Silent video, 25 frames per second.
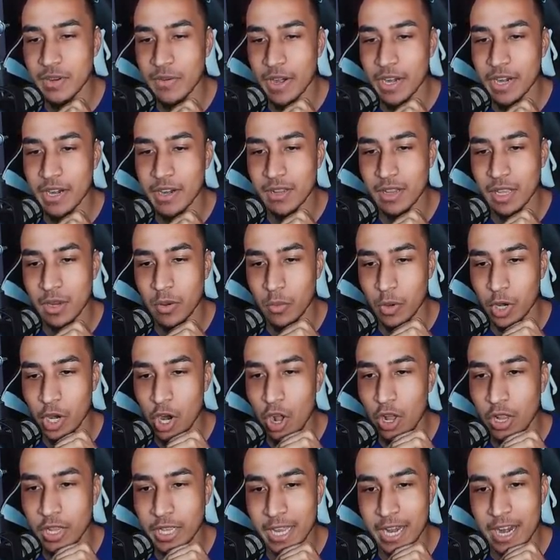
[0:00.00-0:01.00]
like, we're calling it
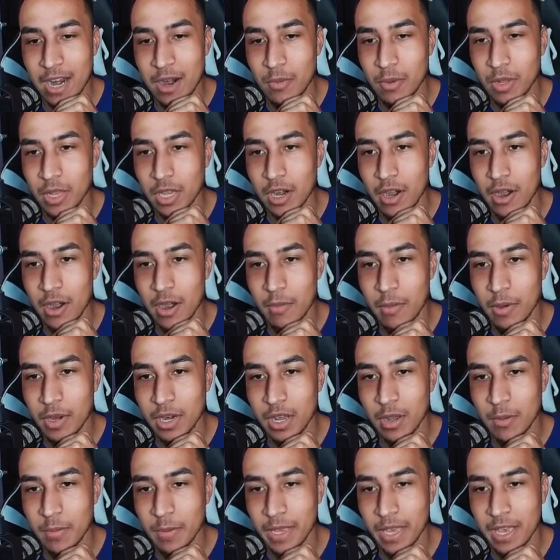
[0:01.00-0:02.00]
out. We're like, all right, we're going to Helping
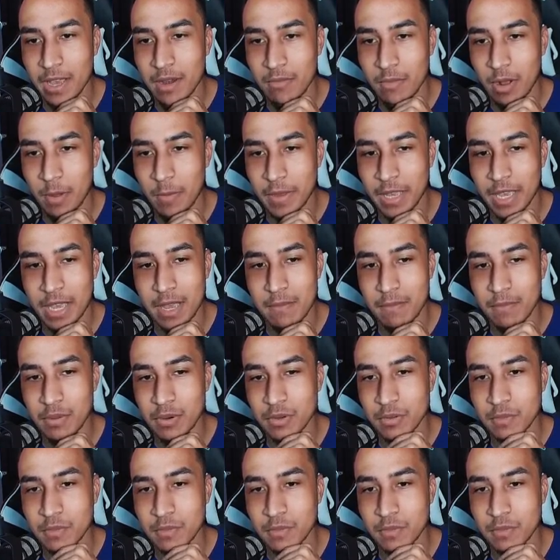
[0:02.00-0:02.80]
Hand, boom.